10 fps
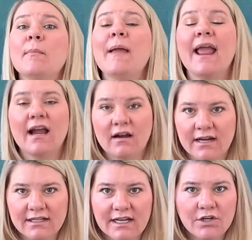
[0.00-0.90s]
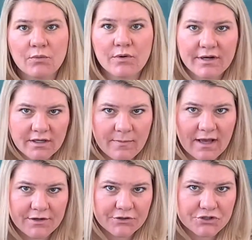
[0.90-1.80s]
a parent and you're worried
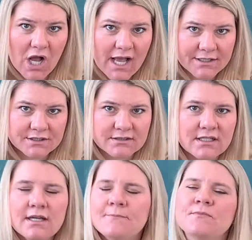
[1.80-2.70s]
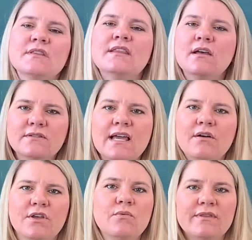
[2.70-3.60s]
about your child, they'll
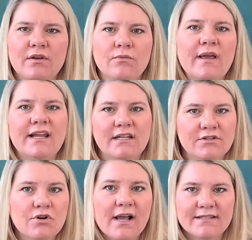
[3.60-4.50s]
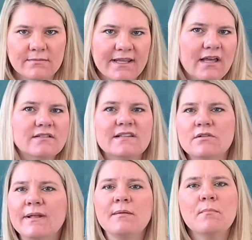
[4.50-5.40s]
tell you when they're ready to try something else, because they'll
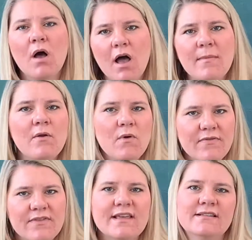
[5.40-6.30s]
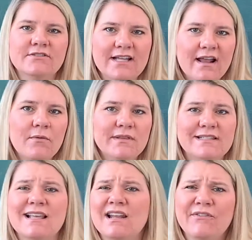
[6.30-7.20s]
be like, Mom, I want this, or Dad, I want
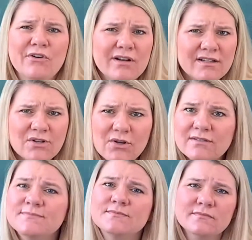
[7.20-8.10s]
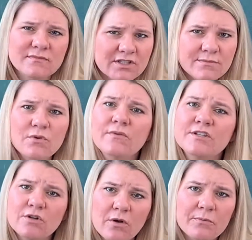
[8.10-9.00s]
this. If you're an adult, just move
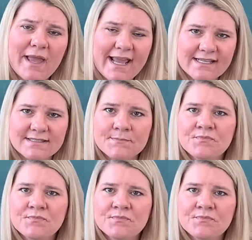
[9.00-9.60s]
at your own pace.